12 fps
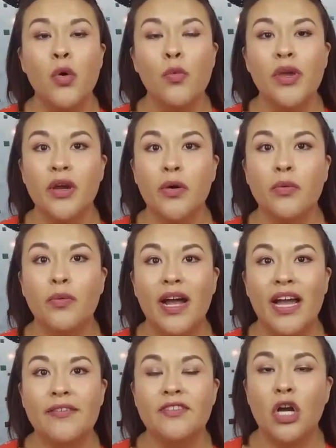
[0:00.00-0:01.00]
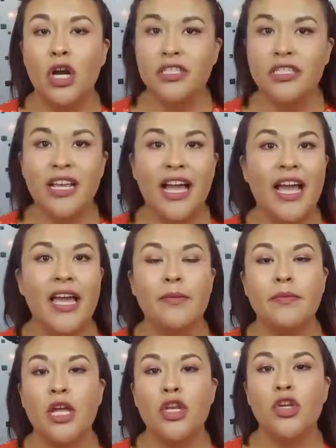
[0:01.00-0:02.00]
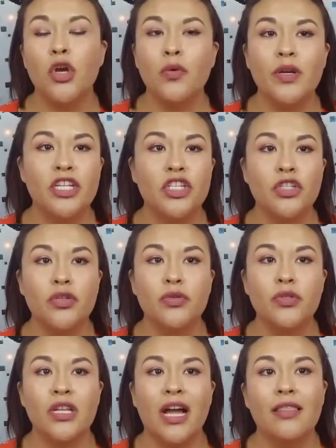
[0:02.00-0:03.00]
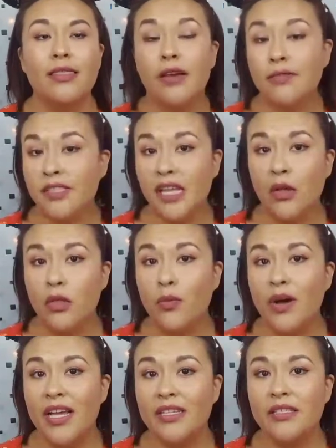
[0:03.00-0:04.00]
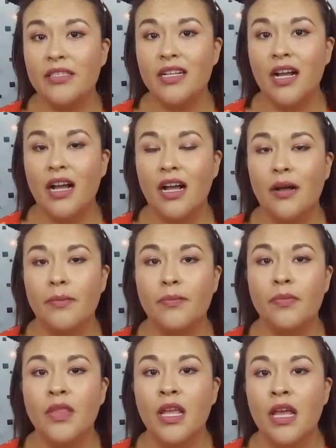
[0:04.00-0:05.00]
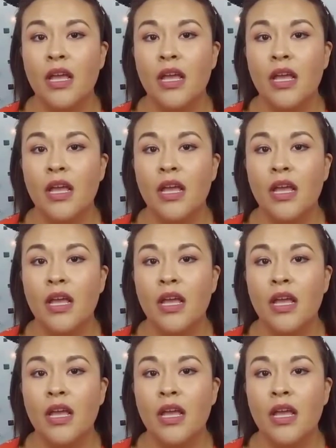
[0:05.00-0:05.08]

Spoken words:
We arrived on time, no issues. I love Southwest. The